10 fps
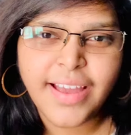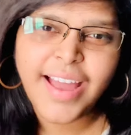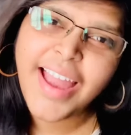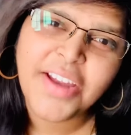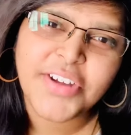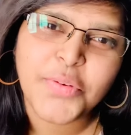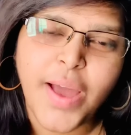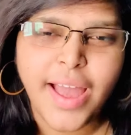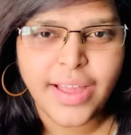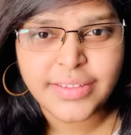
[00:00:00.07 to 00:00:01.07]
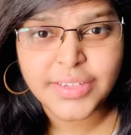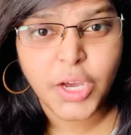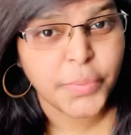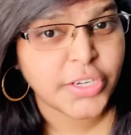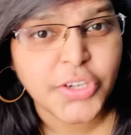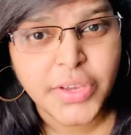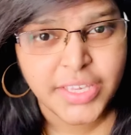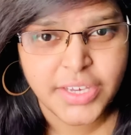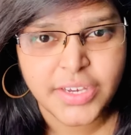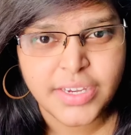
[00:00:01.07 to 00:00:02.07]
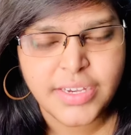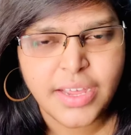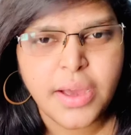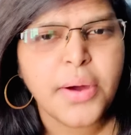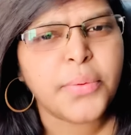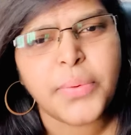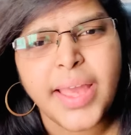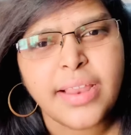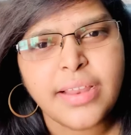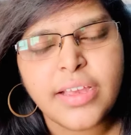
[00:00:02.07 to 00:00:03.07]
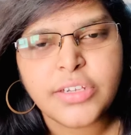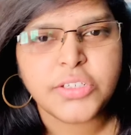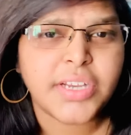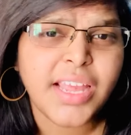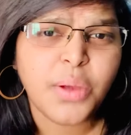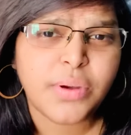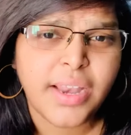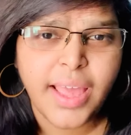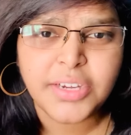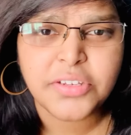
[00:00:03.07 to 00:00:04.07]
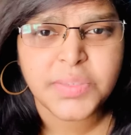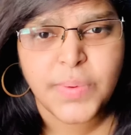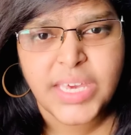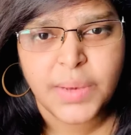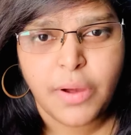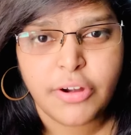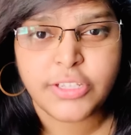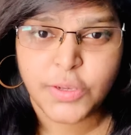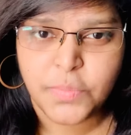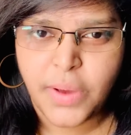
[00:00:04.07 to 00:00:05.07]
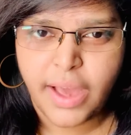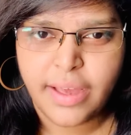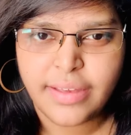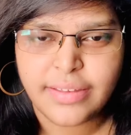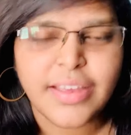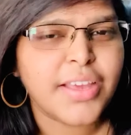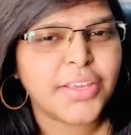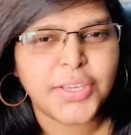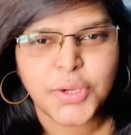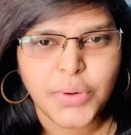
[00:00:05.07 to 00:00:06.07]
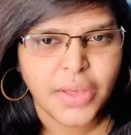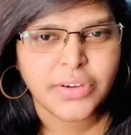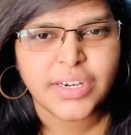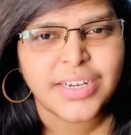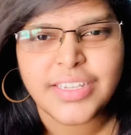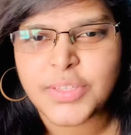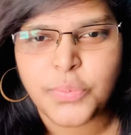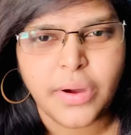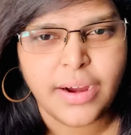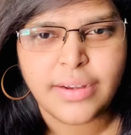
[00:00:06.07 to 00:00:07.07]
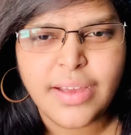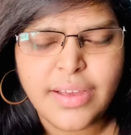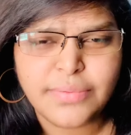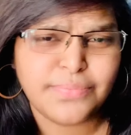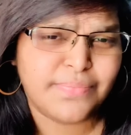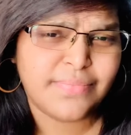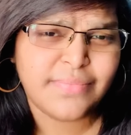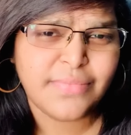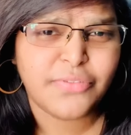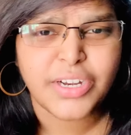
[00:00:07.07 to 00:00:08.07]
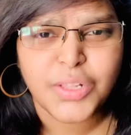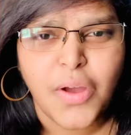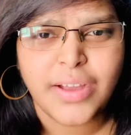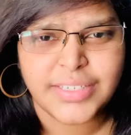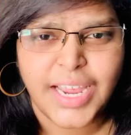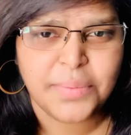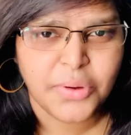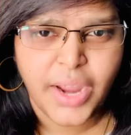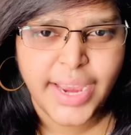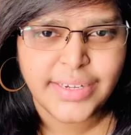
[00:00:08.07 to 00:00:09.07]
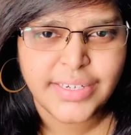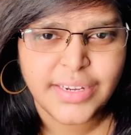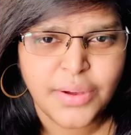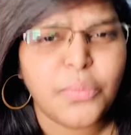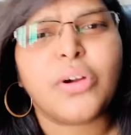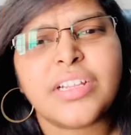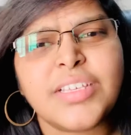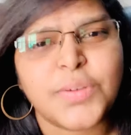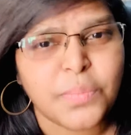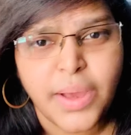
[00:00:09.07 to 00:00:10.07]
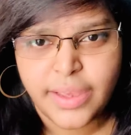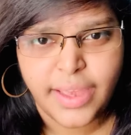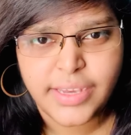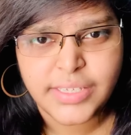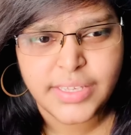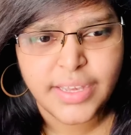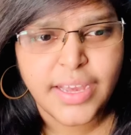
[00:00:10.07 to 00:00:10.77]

Hi everyone, hope you're doing good. Well, today I would like to speak about Zumba. You would have heard this word for a long time, right? What is Zumba, guys?